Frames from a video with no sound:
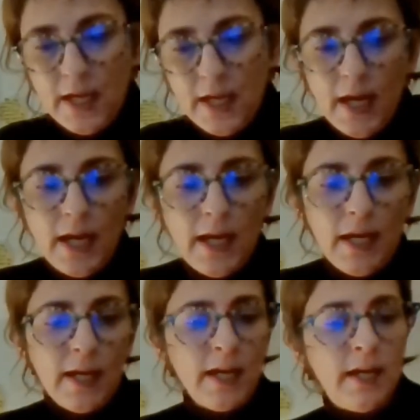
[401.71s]

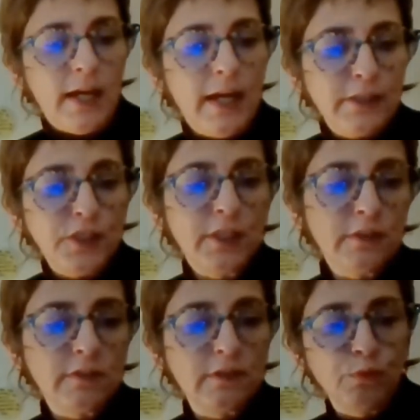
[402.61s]
I
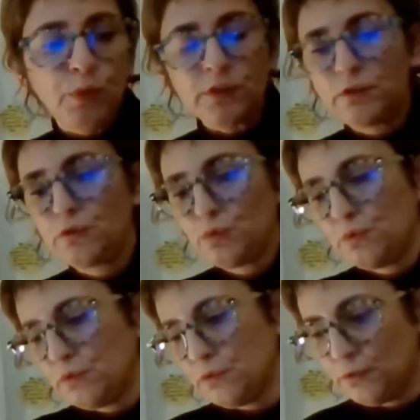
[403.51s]
just want
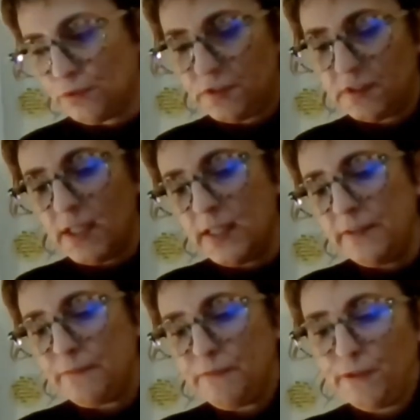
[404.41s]
to
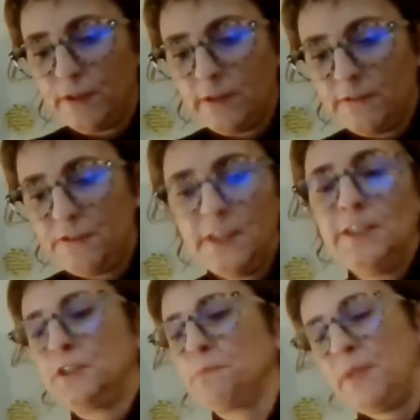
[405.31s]
say, for
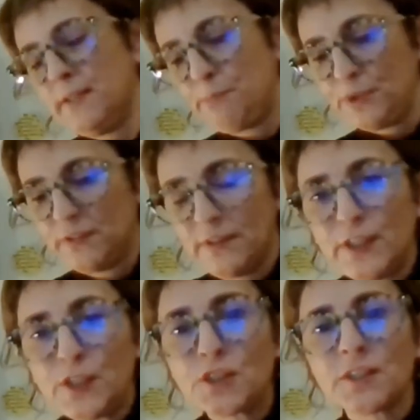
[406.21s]
finish my
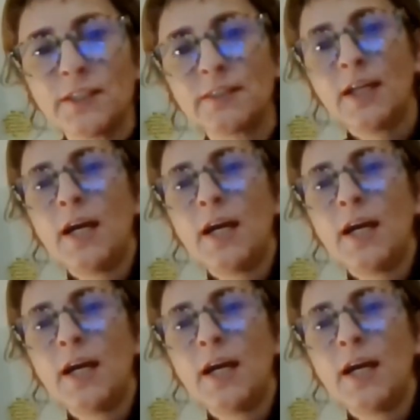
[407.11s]
presentation,